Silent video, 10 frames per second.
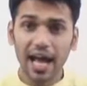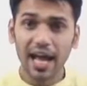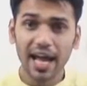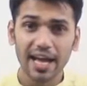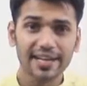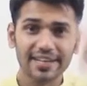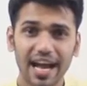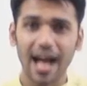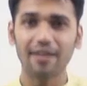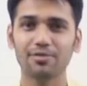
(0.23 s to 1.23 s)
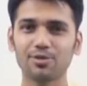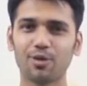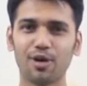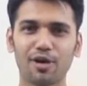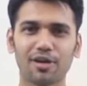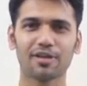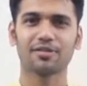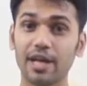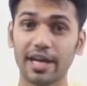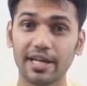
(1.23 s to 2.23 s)
Hey
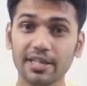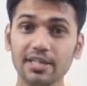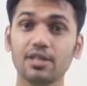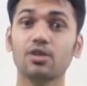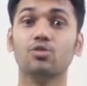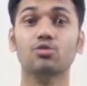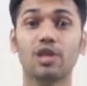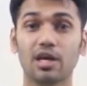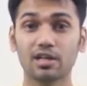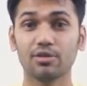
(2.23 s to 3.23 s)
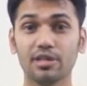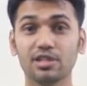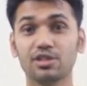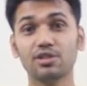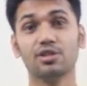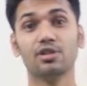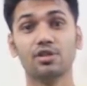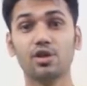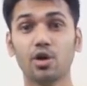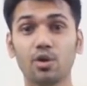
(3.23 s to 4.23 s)
everyone! Today we are going
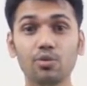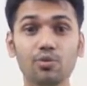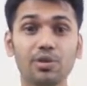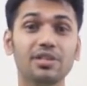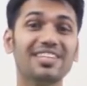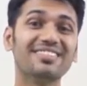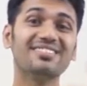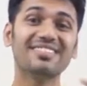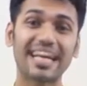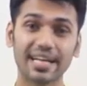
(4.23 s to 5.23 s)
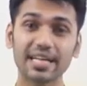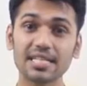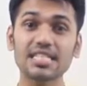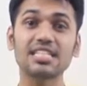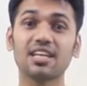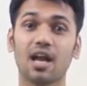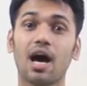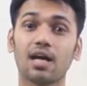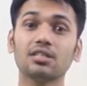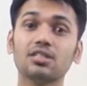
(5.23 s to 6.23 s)
to go with the second
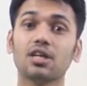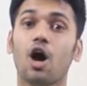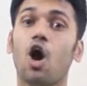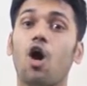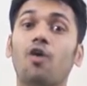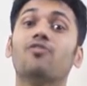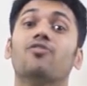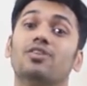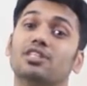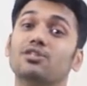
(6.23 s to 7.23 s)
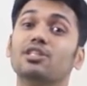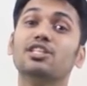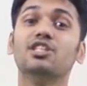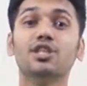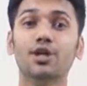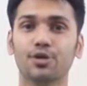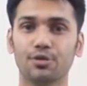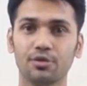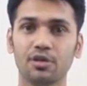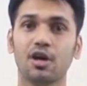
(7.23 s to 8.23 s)
class of Unit
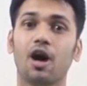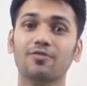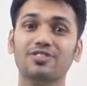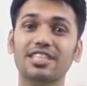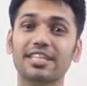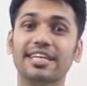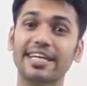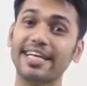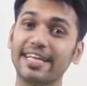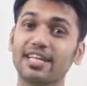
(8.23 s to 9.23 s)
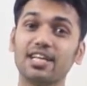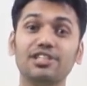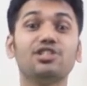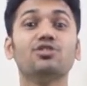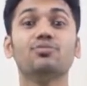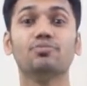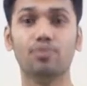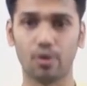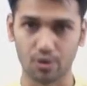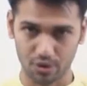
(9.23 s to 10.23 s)
2 of the English
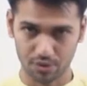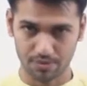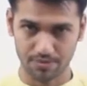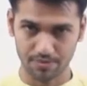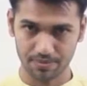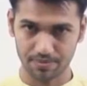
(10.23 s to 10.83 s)
book.